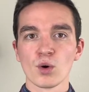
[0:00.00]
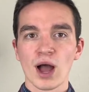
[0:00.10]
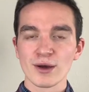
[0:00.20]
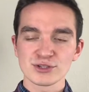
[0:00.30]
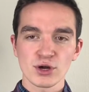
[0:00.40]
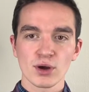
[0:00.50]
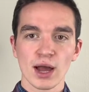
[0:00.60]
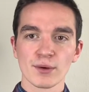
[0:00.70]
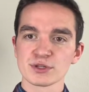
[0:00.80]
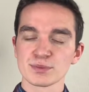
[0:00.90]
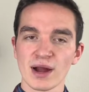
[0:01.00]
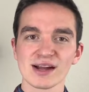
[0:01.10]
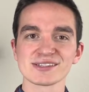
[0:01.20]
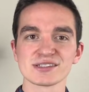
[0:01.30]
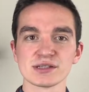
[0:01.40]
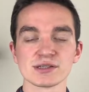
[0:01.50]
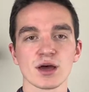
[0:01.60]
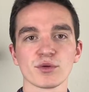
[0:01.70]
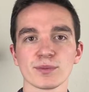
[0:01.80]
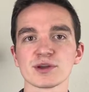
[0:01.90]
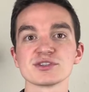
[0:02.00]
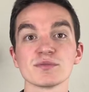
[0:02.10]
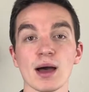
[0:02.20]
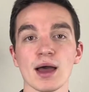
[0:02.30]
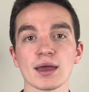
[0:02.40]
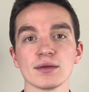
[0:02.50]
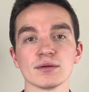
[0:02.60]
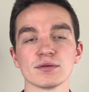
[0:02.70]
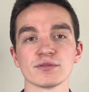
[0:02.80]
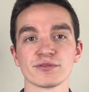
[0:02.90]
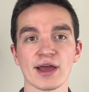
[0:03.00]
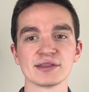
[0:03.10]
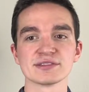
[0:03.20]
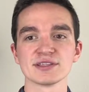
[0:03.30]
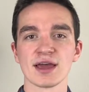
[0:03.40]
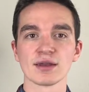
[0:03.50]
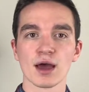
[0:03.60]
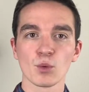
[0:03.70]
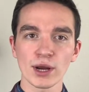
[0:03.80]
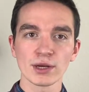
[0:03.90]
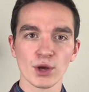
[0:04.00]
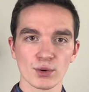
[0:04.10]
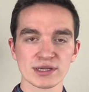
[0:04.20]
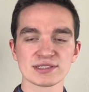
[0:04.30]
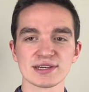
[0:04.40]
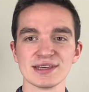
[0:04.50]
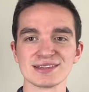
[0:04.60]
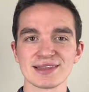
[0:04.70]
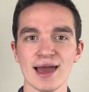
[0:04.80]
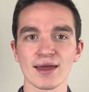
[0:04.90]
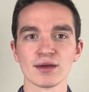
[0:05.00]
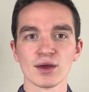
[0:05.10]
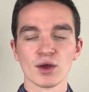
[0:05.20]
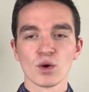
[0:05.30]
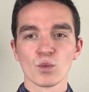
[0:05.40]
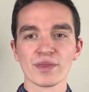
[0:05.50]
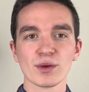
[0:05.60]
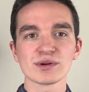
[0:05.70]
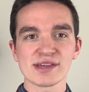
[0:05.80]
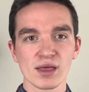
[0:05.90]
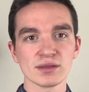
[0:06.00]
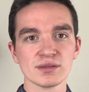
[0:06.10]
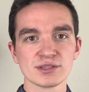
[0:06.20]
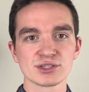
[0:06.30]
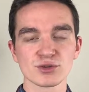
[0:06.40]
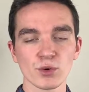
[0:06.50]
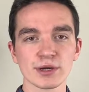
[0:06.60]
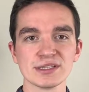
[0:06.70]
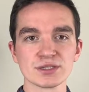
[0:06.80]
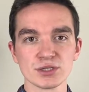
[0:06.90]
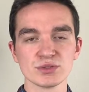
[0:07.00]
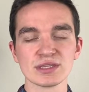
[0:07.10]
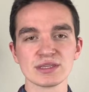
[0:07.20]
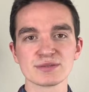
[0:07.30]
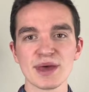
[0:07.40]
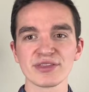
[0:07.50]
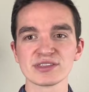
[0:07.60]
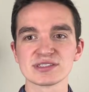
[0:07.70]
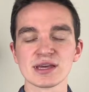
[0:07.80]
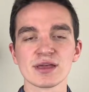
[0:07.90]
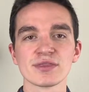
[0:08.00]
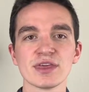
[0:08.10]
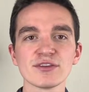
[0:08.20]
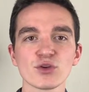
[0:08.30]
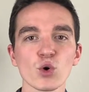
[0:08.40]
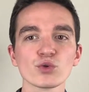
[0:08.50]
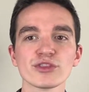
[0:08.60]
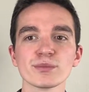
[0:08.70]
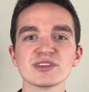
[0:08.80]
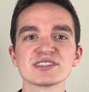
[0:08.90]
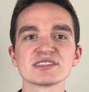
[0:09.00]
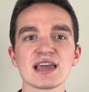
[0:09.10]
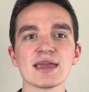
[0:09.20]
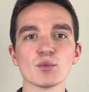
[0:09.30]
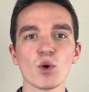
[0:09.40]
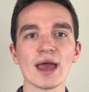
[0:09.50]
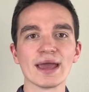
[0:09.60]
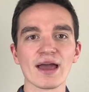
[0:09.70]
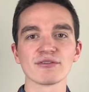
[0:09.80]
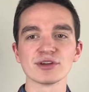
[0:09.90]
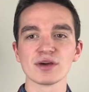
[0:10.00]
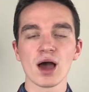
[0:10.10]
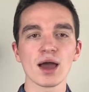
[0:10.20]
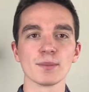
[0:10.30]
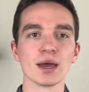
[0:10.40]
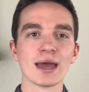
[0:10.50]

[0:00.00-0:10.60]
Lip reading: I was practicing a ton with a bunch of my friends, and what I noticed is that when they were telling these stories and using these methods, they told them the same way every time.